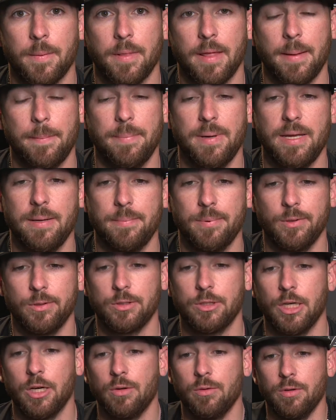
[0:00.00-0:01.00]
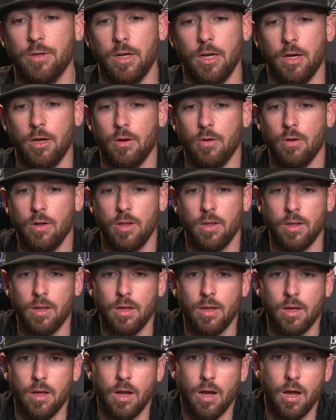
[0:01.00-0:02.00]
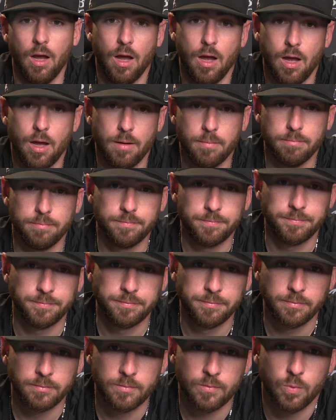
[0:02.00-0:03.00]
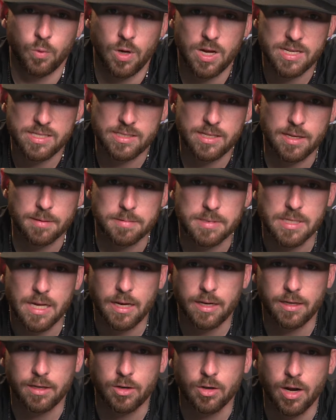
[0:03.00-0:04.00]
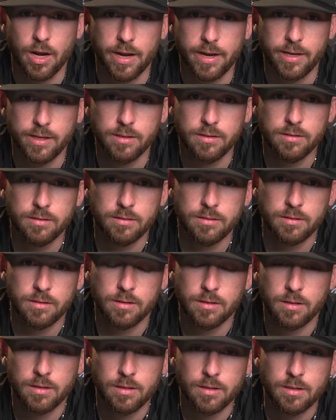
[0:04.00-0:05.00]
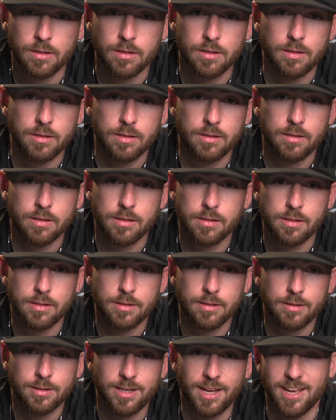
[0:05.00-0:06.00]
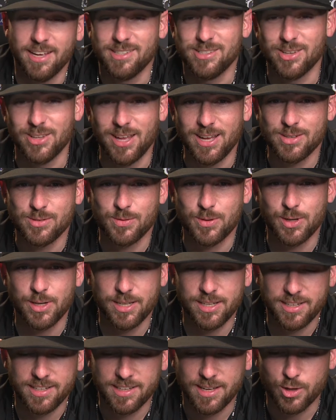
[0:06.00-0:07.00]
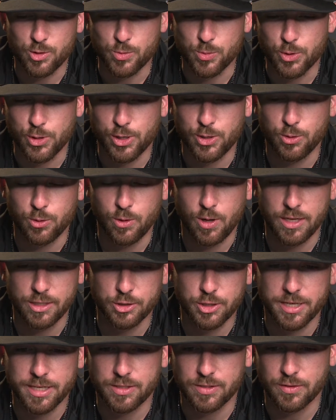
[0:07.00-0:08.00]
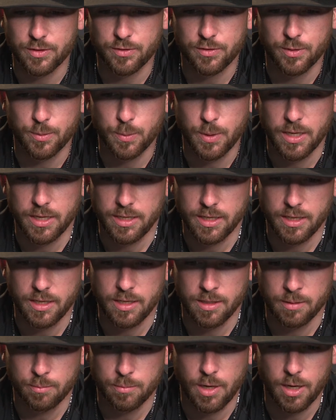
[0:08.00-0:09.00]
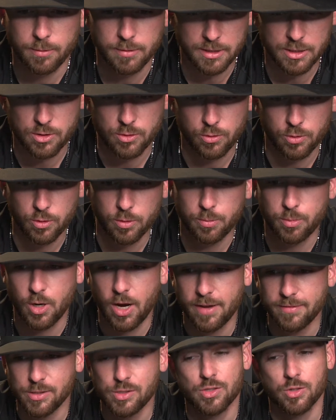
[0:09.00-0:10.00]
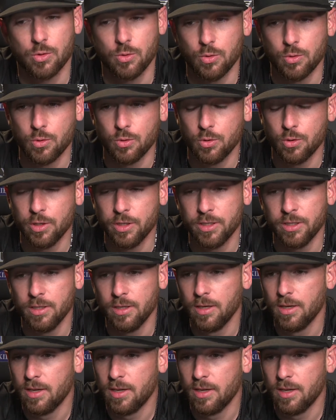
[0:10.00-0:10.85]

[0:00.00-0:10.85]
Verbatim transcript: That people don't know. Um, well, I skipped second grade. Wow. Yeah, so that was pretty. That was pretty cool. I transferred from like a public school to a private school and